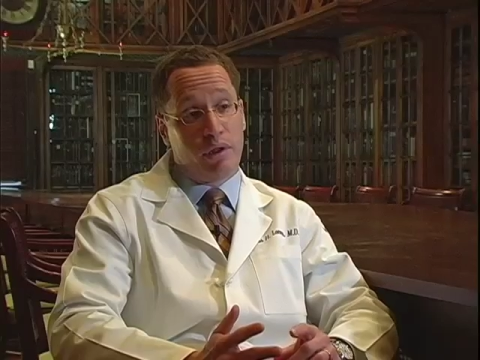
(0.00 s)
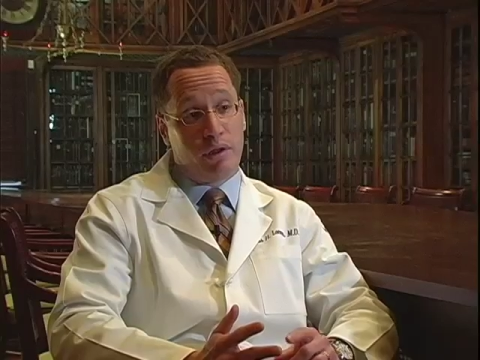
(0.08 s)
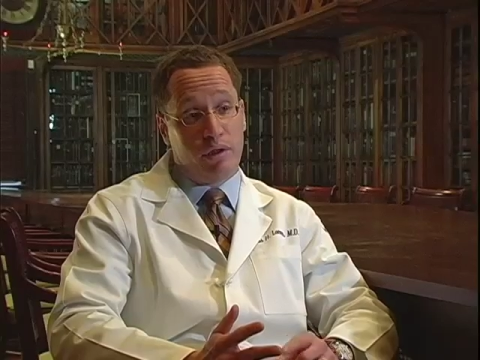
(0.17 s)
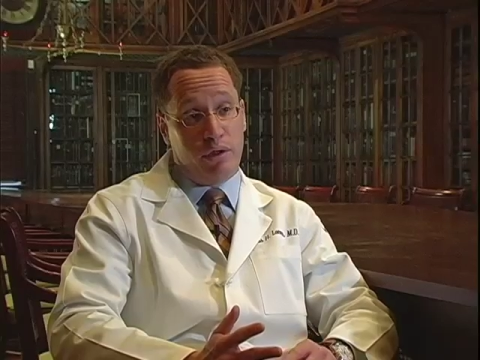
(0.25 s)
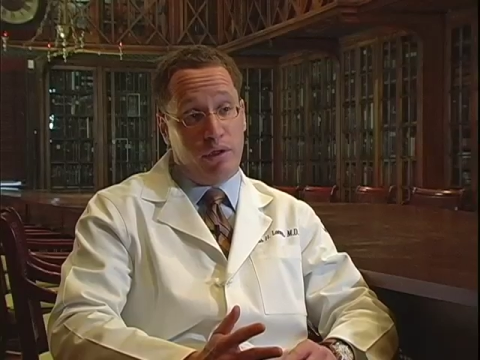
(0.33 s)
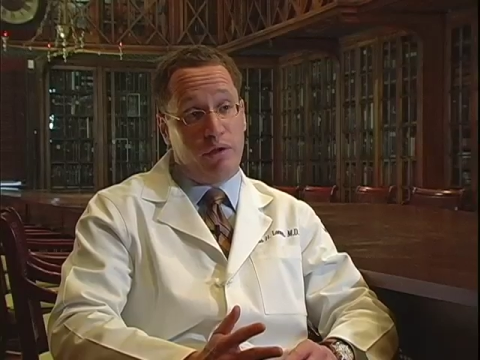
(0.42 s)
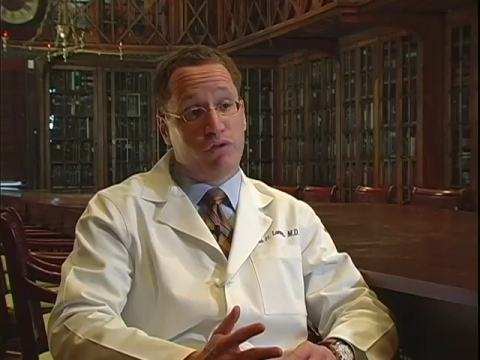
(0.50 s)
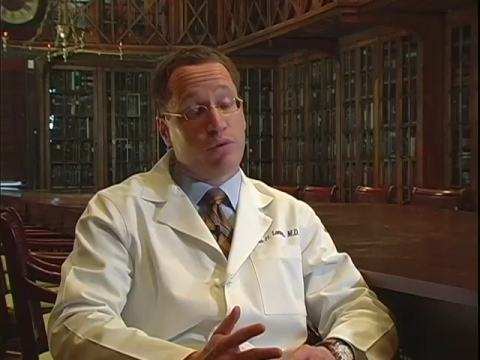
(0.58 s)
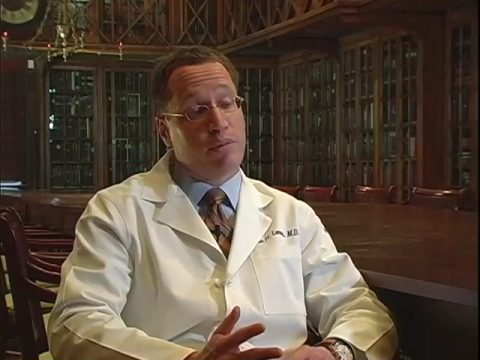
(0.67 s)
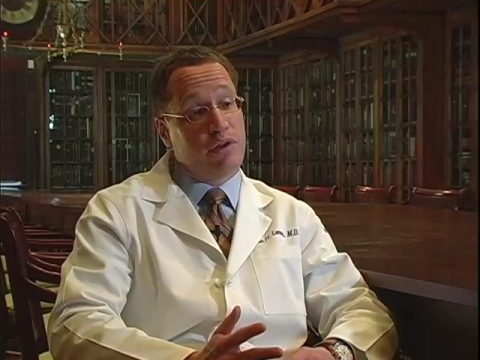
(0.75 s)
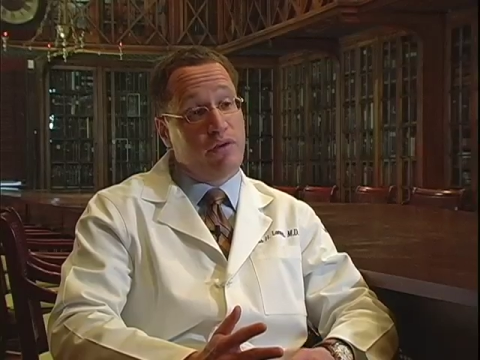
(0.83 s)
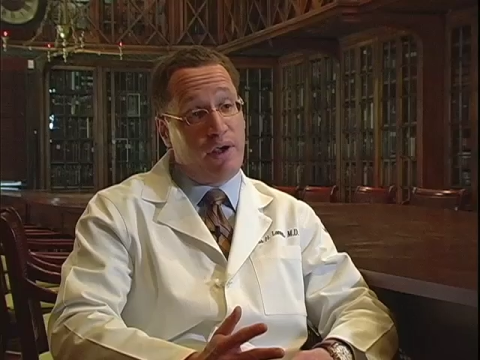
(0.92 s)
the
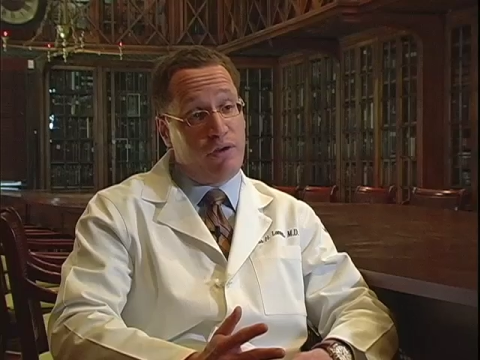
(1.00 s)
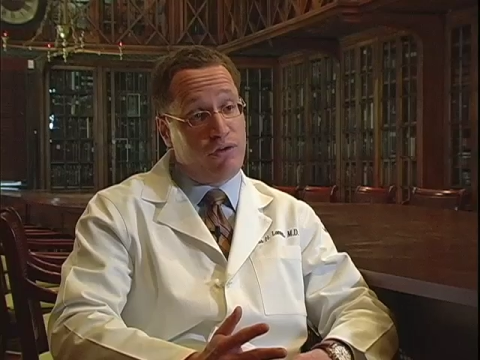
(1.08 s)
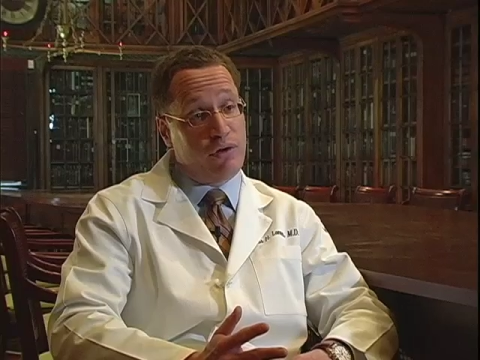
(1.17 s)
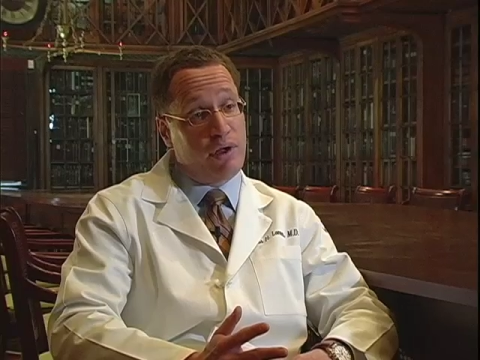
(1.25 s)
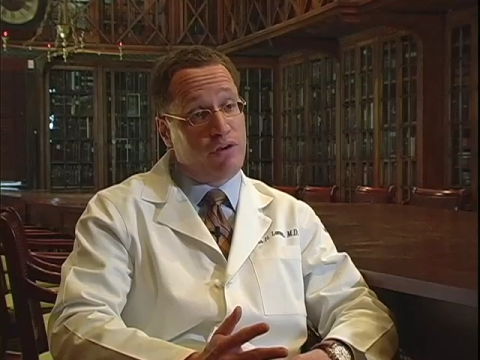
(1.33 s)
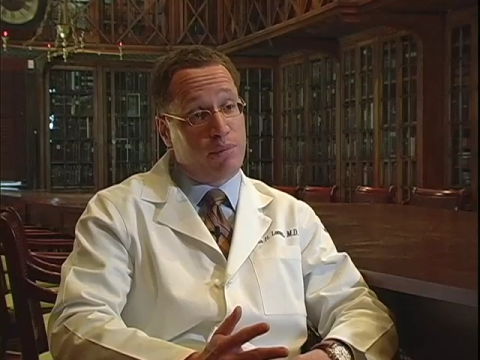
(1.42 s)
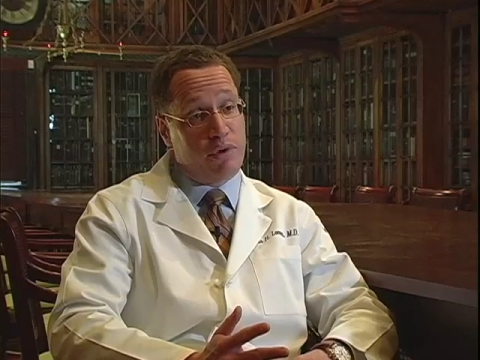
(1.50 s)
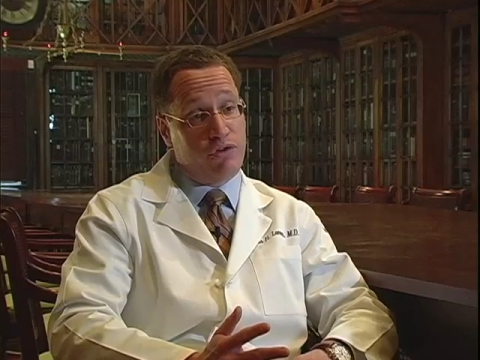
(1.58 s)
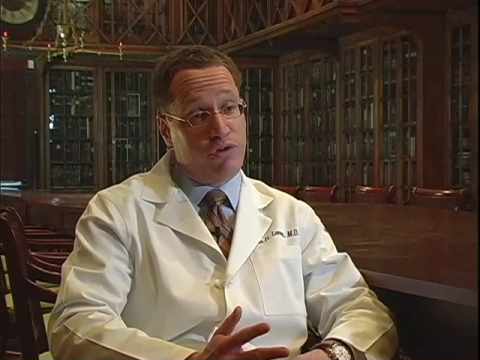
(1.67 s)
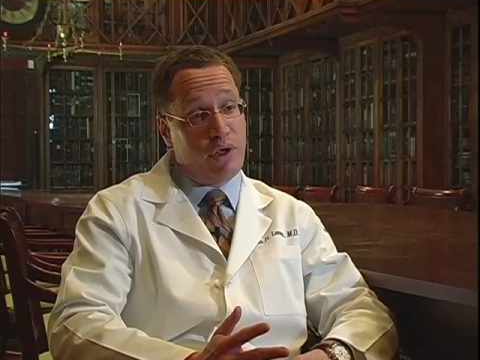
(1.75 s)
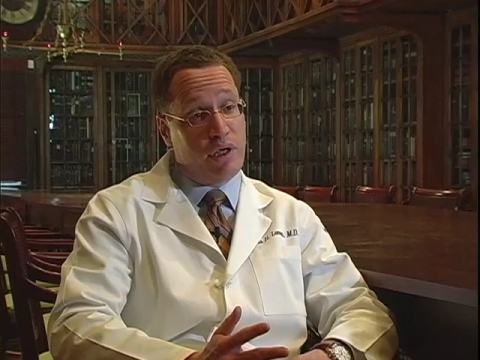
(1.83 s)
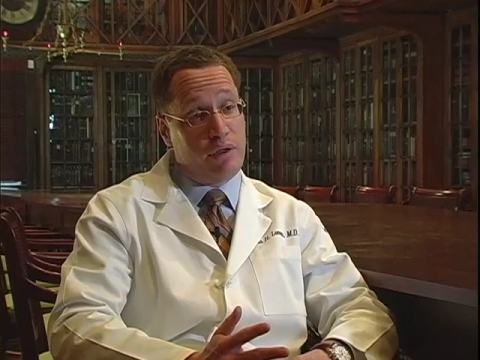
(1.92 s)
instrumentation has been
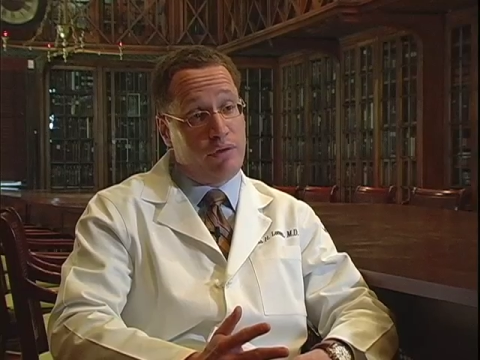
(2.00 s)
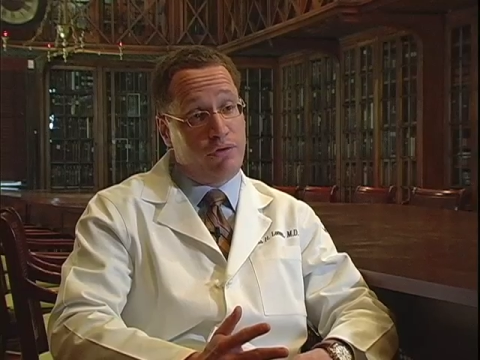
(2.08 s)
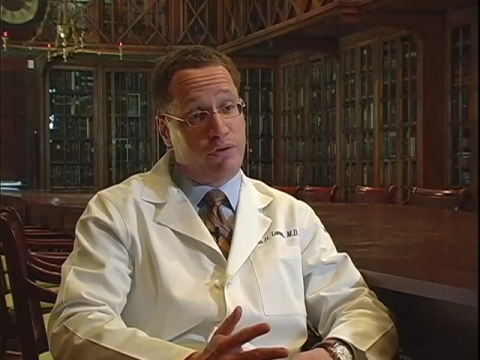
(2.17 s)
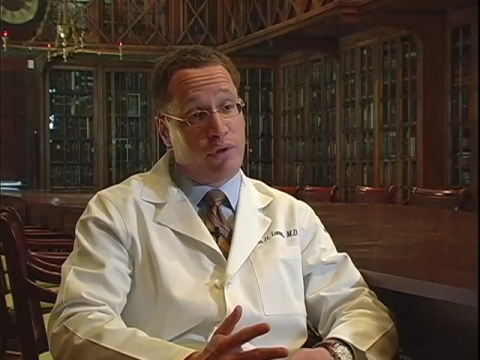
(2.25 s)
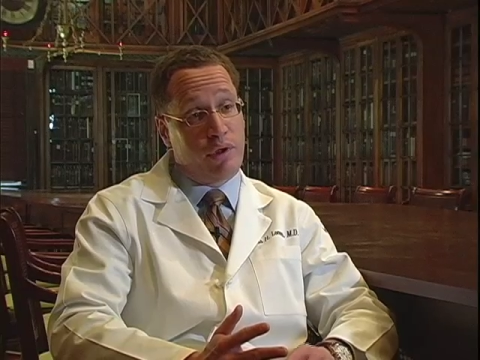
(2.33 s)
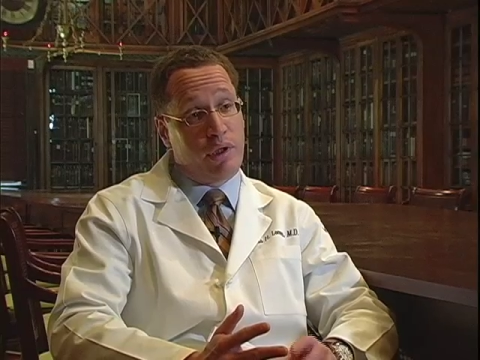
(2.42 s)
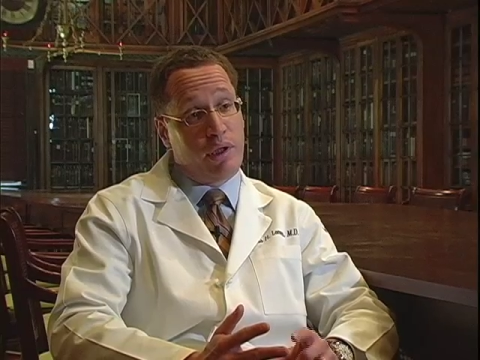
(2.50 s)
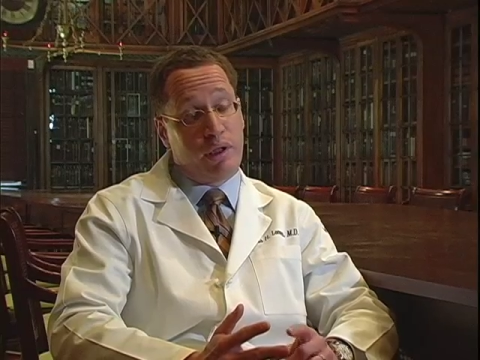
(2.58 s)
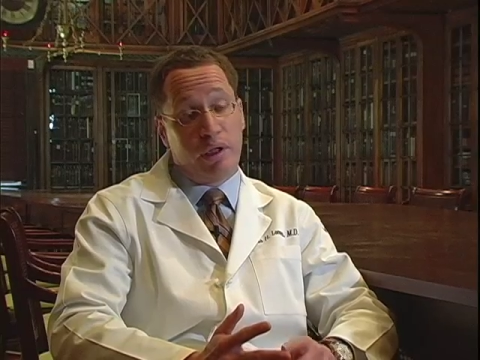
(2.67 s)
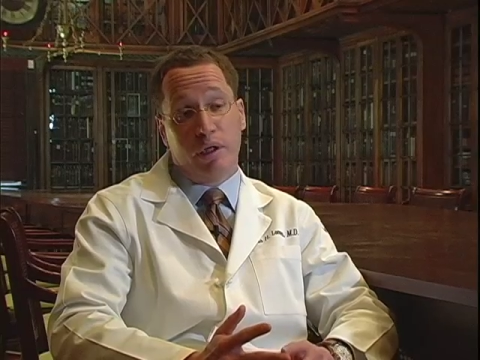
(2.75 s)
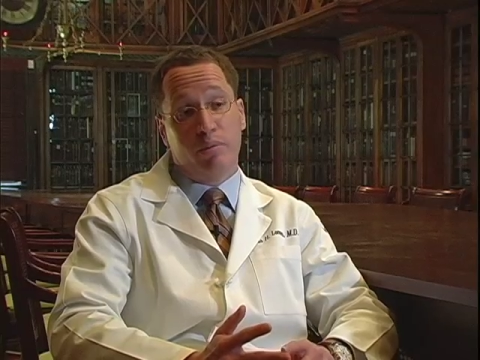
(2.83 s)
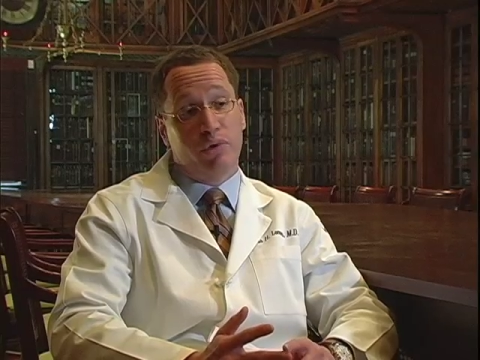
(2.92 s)
changed,
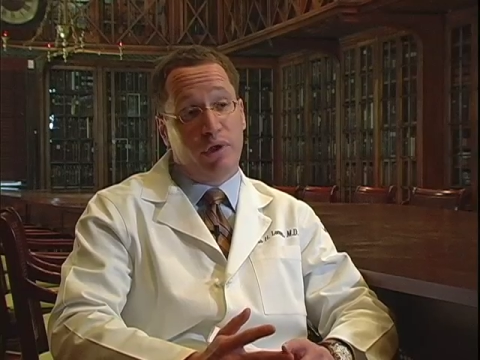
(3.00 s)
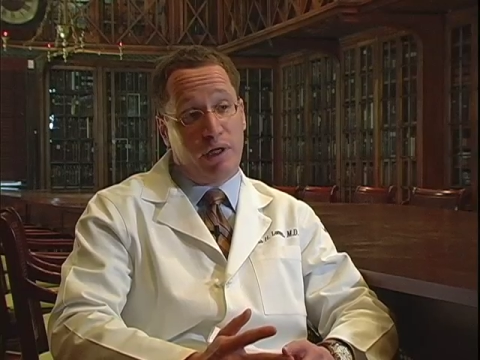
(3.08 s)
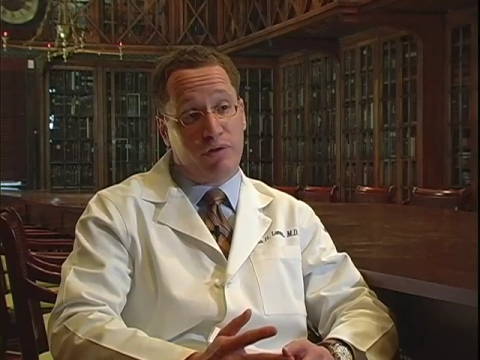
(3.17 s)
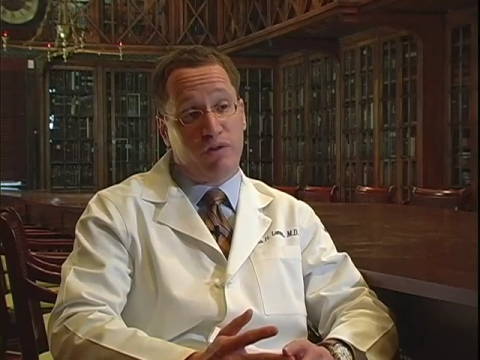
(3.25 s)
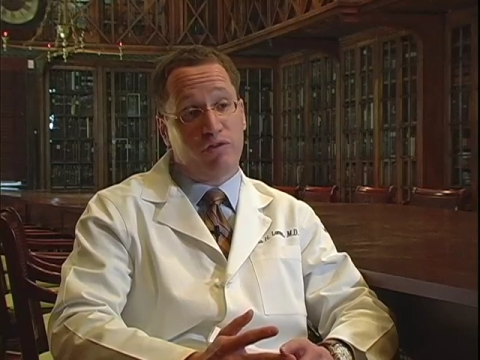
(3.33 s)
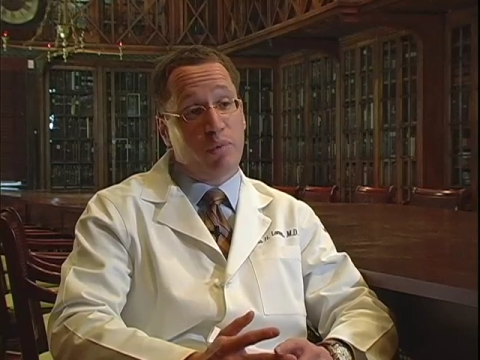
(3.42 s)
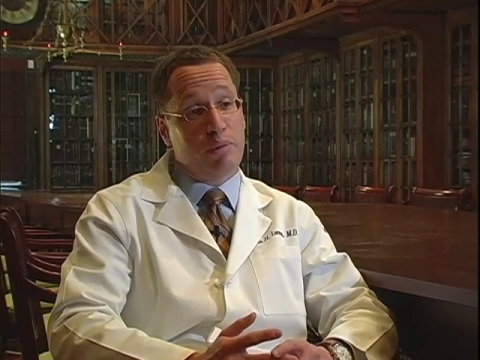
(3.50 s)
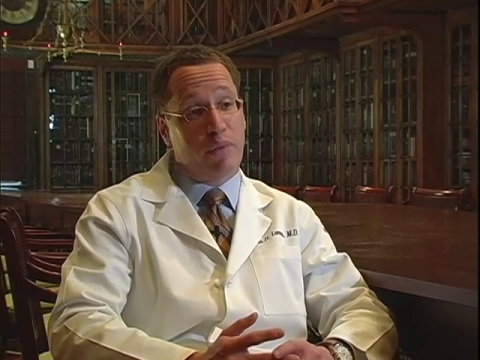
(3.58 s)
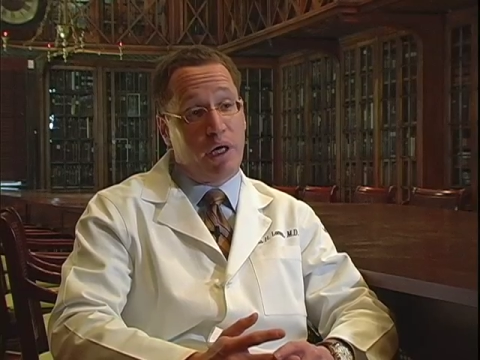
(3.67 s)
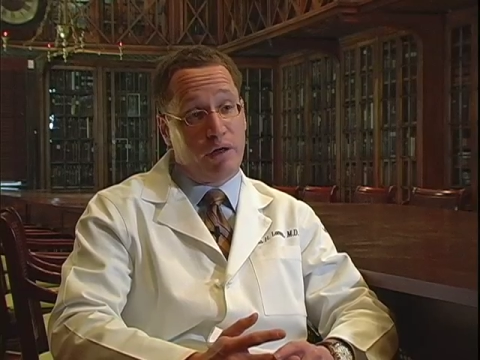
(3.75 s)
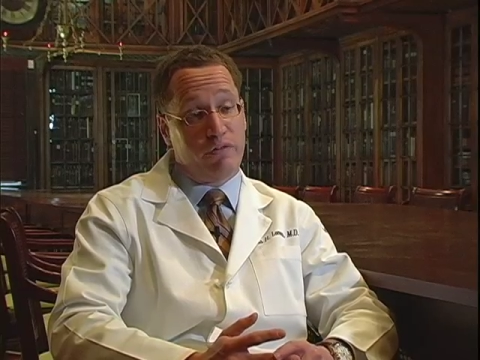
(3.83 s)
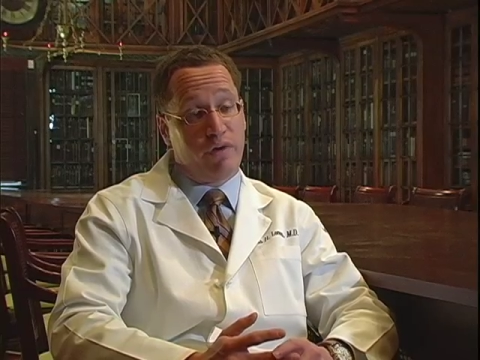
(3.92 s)
the implants have been
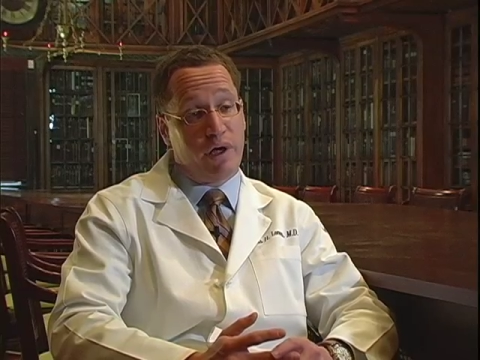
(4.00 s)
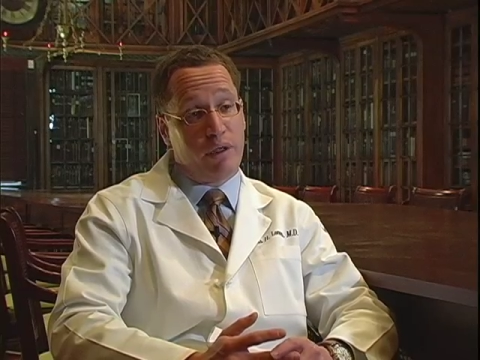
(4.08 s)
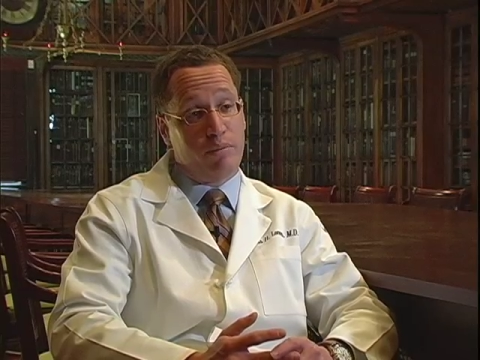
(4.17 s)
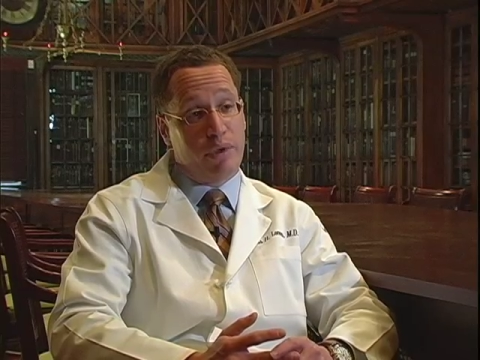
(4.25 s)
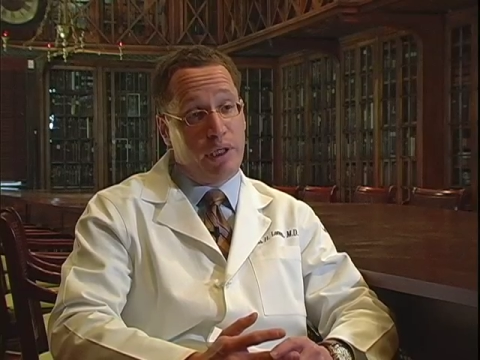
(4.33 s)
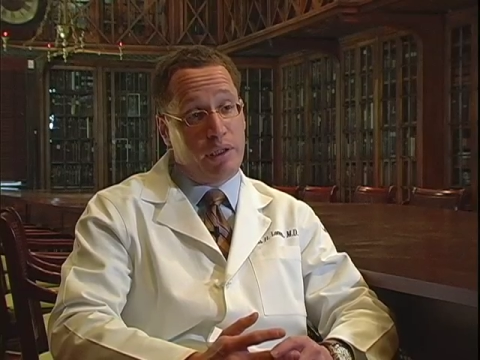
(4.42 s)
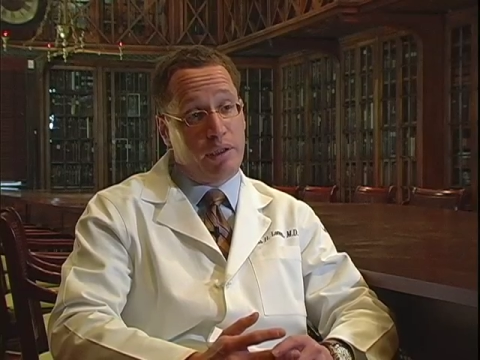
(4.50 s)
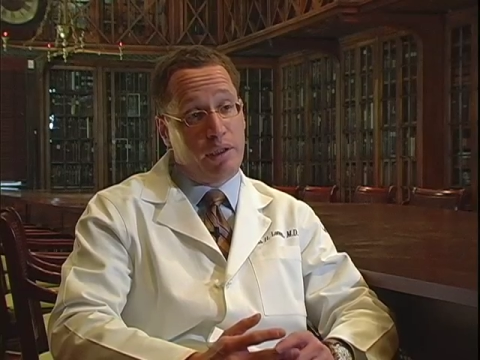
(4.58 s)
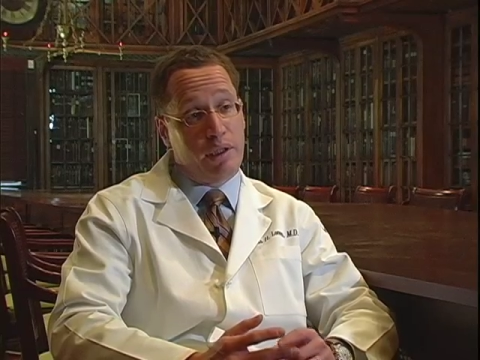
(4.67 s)
modified a bit.